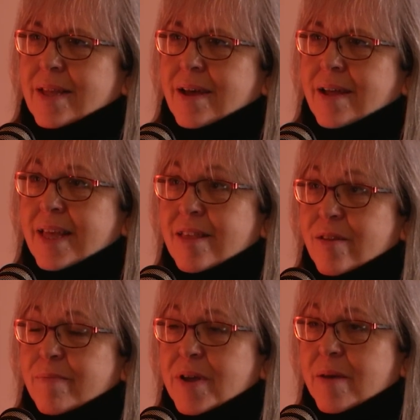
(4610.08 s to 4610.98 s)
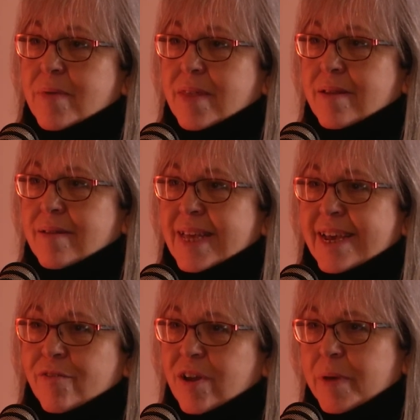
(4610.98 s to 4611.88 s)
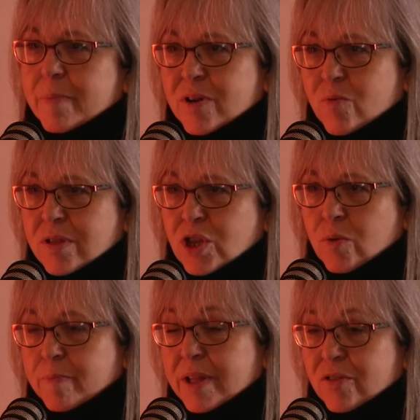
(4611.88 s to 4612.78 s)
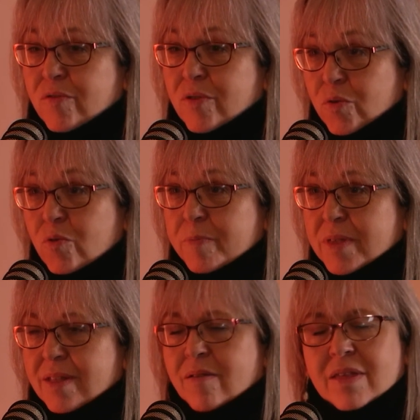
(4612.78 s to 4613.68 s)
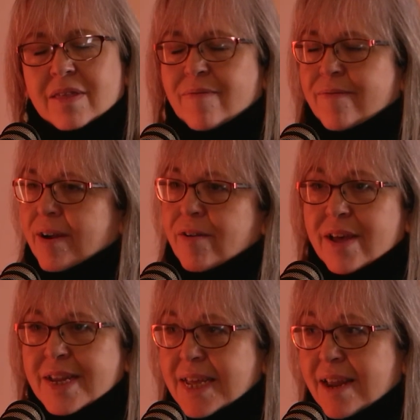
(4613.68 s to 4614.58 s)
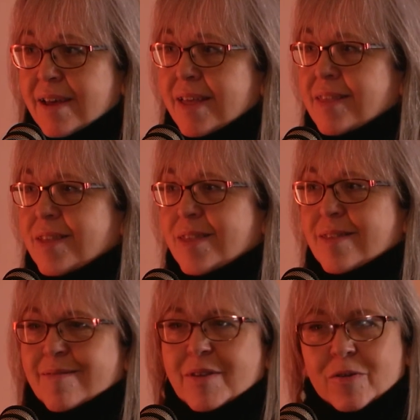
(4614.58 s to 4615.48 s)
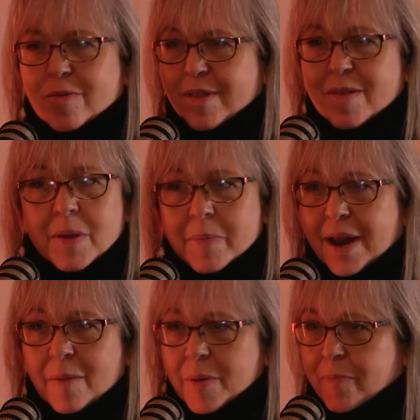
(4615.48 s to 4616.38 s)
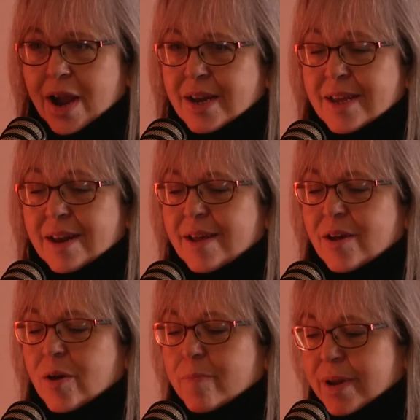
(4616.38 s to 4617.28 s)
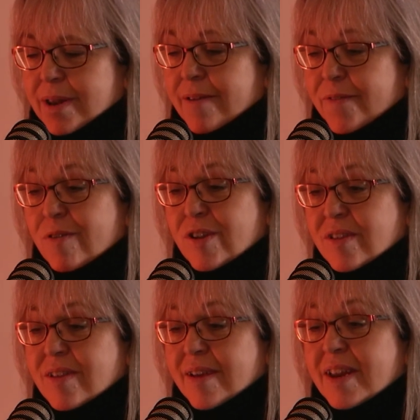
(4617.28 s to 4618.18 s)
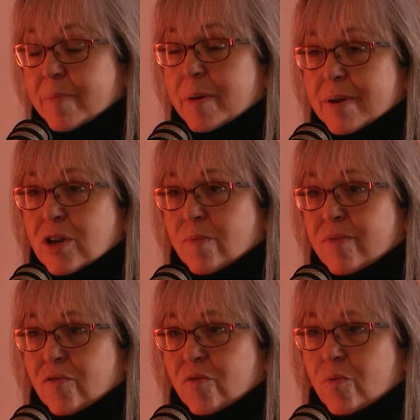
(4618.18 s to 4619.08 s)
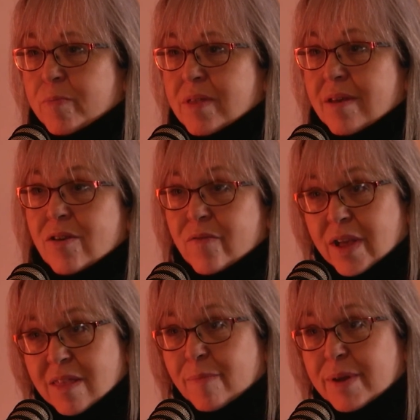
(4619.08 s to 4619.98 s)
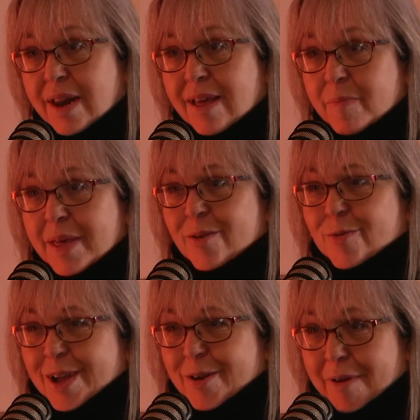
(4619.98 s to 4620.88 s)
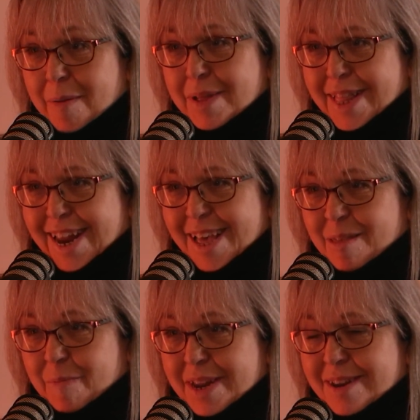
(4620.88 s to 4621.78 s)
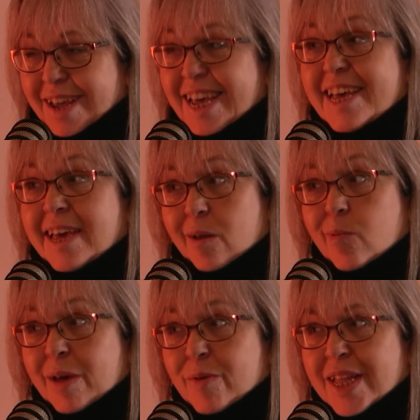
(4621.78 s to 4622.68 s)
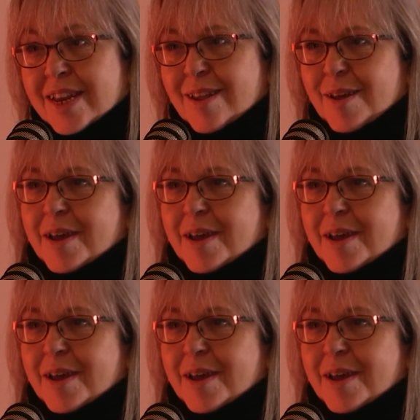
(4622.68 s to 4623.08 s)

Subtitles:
I think sometimes gearing people towards jumping through the hoops. Now, this is very idealised. This is, you know, this may not be practical, but if you're just designing people to jump through hoops, you've got somebody like me who can cram at the last minute, get away with it.